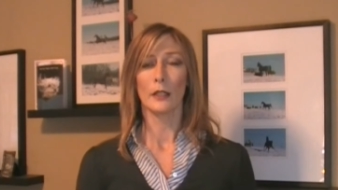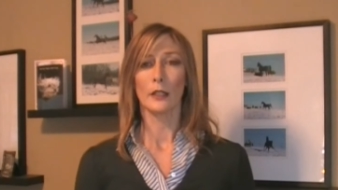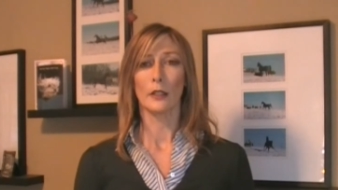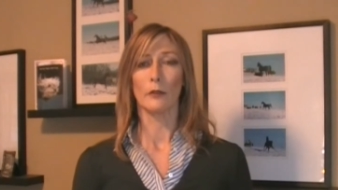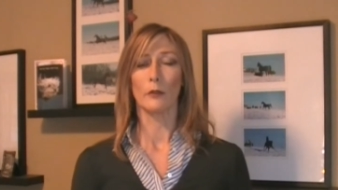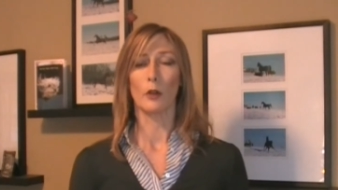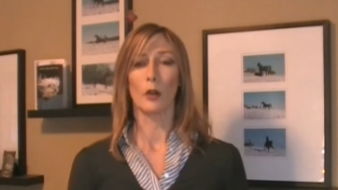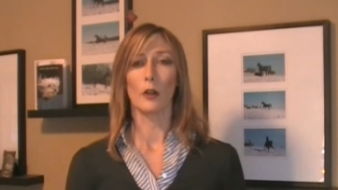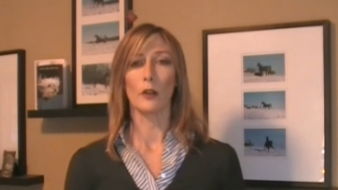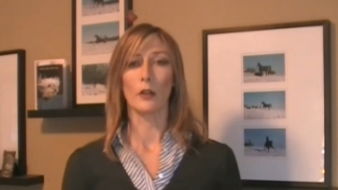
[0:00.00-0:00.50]

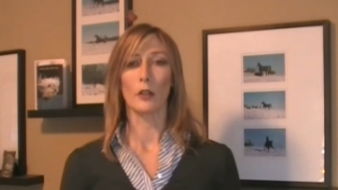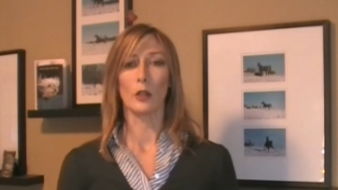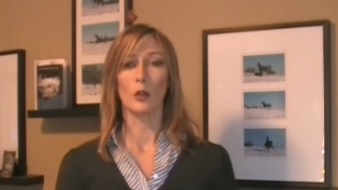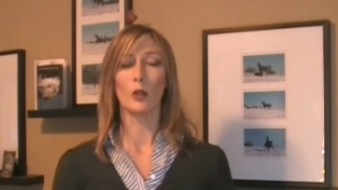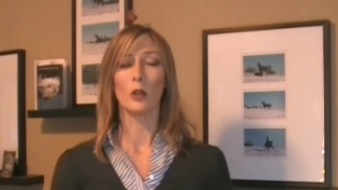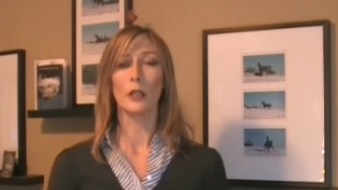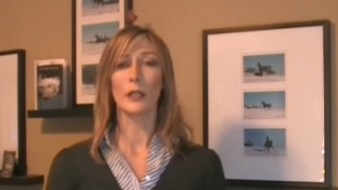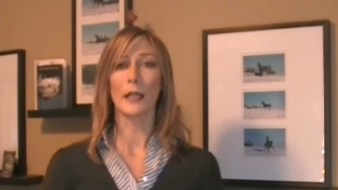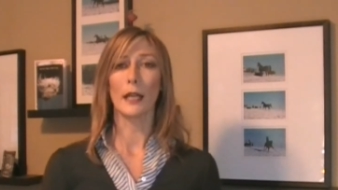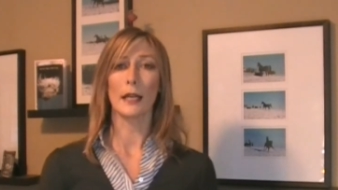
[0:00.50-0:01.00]
You've got
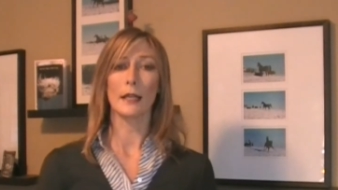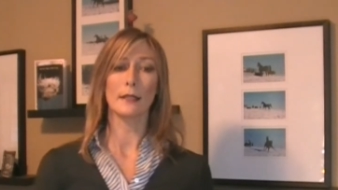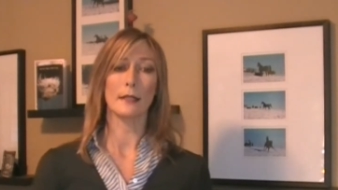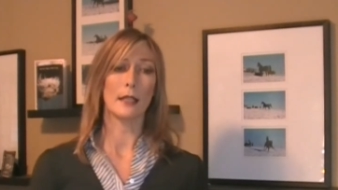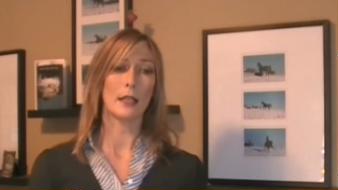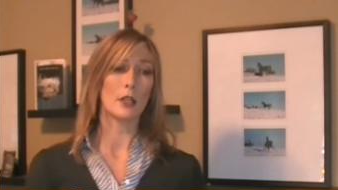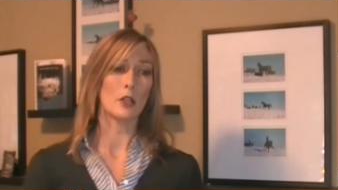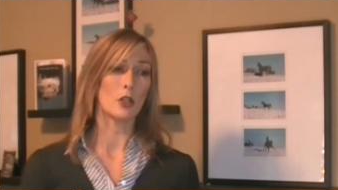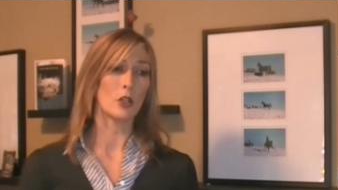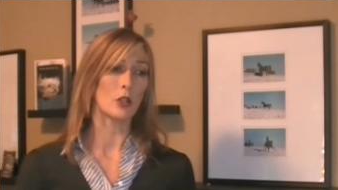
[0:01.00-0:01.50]
the
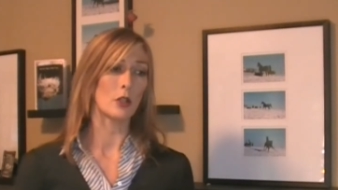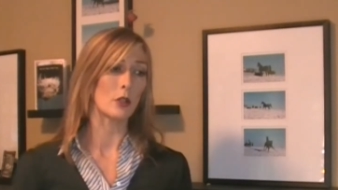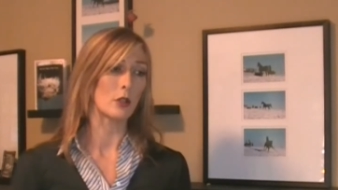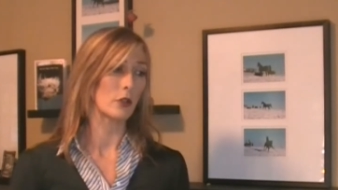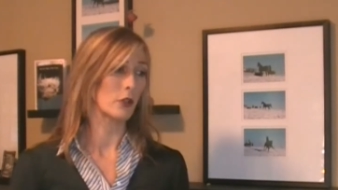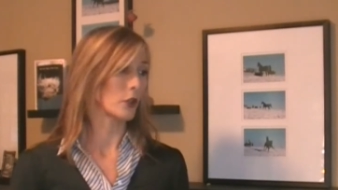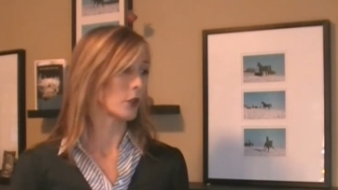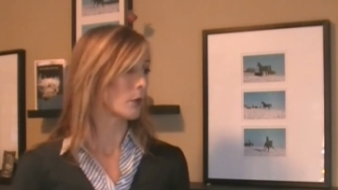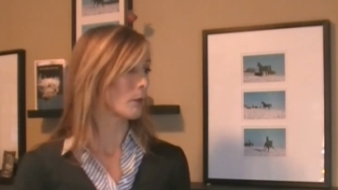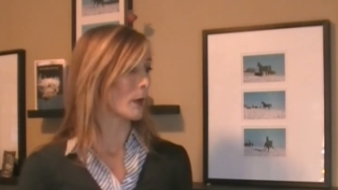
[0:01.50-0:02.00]

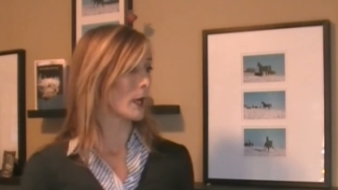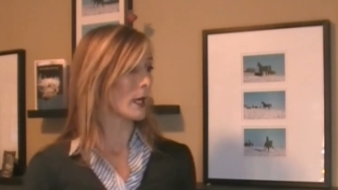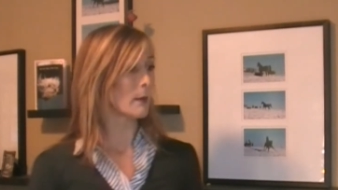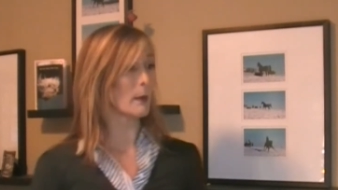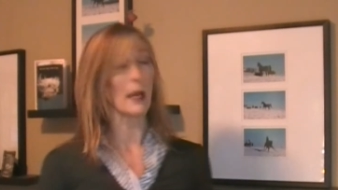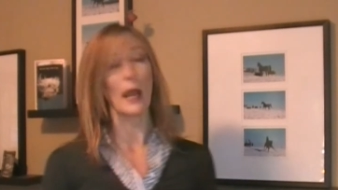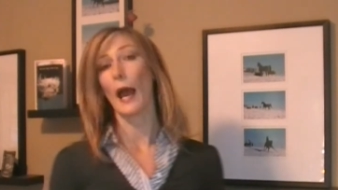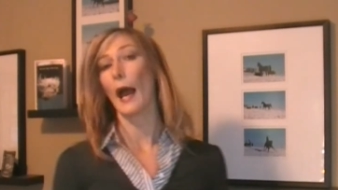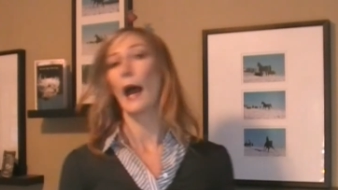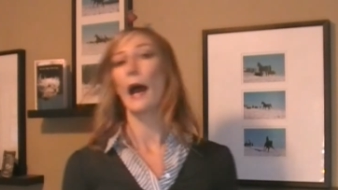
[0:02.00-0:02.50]
organizations who
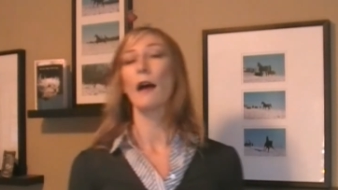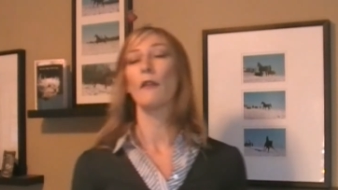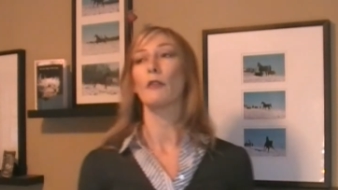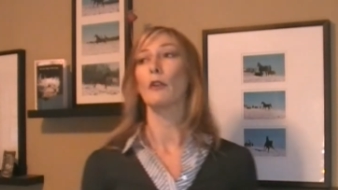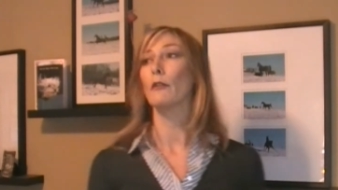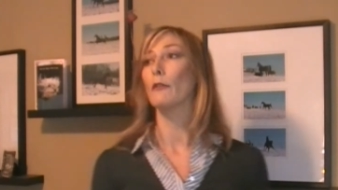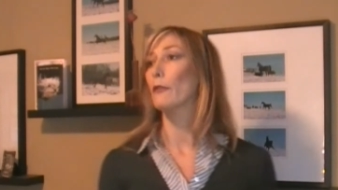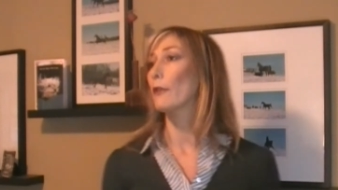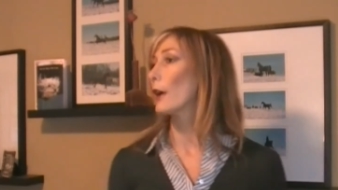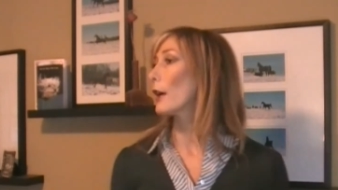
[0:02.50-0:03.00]
maybe
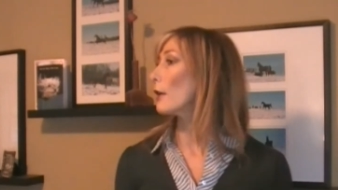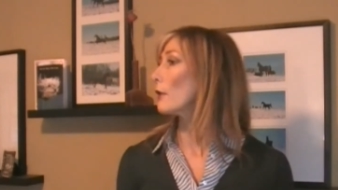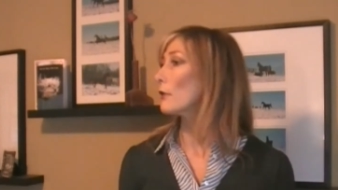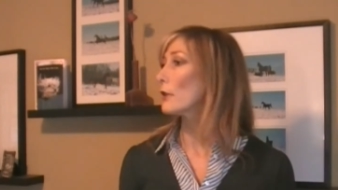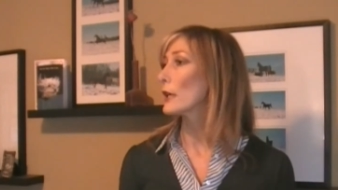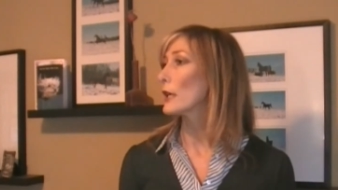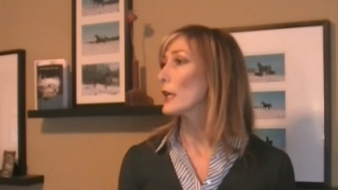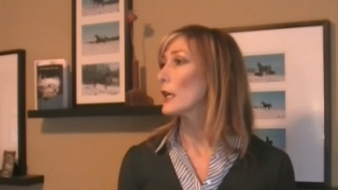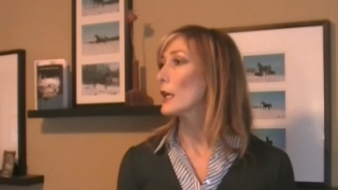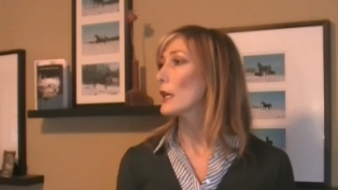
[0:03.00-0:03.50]
have a
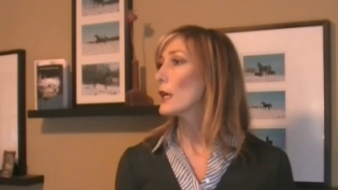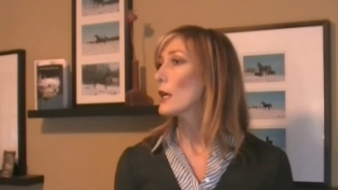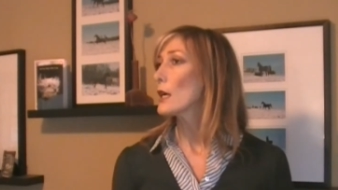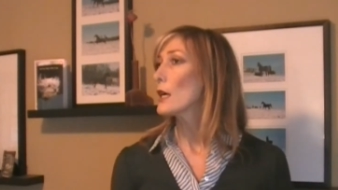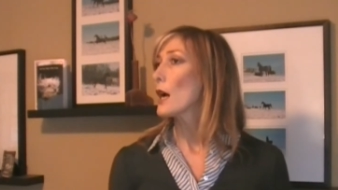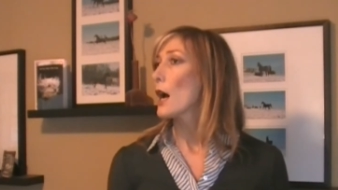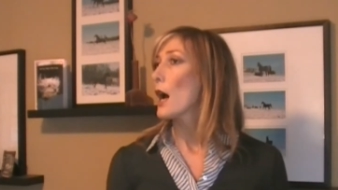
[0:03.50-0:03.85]
very